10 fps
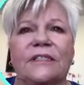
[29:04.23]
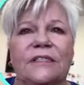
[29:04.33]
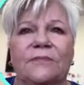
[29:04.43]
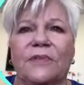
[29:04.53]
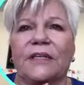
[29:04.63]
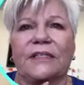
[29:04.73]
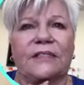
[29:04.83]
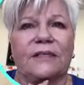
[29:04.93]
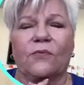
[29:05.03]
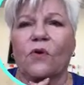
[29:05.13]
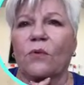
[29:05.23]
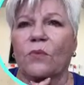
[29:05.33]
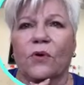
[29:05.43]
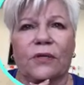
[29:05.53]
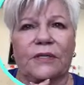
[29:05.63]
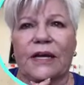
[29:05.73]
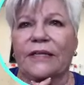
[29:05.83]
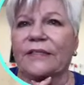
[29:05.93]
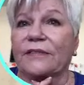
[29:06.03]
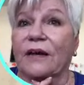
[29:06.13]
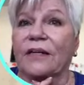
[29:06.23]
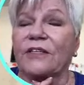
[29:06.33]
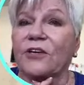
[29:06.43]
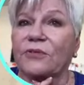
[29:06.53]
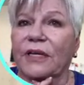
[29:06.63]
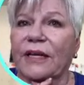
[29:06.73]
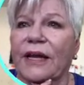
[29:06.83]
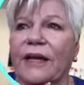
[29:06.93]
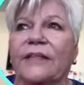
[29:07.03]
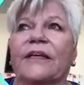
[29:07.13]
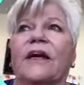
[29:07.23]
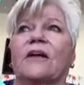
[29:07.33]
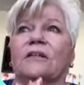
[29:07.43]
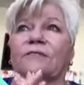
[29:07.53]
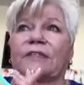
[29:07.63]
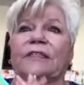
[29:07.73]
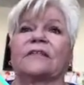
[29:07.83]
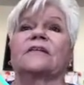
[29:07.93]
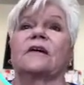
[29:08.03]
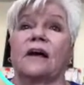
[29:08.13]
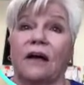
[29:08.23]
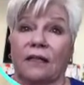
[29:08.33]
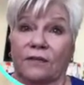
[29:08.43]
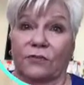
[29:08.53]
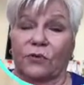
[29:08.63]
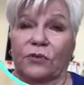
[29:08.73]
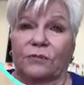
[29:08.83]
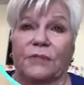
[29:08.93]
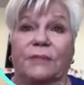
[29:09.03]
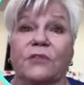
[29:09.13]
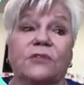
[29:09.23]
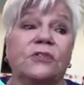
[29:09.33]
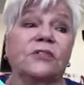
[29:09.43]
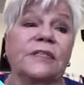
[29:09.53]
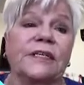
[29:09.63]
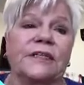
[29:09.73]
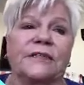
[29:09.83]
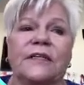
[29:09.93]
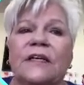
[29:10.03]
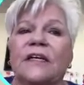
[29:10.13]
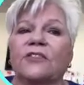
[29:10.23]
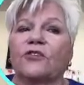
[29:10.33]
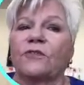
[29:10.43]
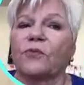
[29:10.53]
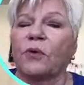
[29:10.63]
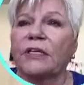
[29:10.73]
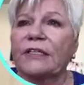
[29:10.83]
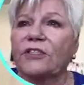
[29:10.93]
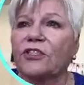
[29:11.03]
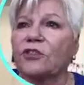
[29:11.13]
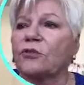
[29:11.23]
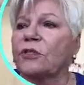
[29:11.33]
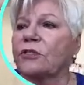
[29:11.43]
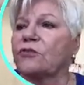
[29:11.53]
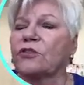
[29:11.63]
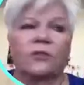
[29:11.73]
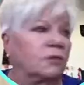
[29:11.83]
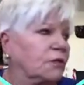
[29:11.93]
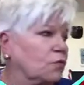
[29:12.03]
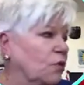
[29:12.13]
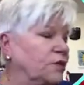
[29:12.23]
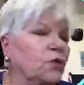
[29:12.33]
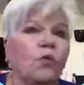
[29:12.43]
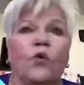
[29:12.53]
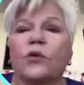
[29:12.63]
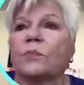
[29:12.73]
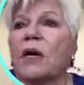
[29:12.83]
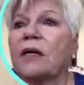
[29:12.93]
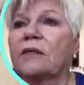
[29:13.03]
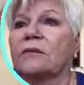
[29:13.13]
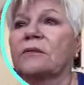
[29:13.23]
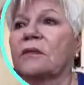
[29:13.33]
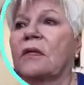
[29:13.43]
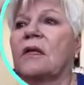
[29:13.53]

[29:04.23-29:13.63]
some things at Walmart. I did not know they had Calavita olive oil, but I'm going to look now. So if you run into the 1 quart bottle,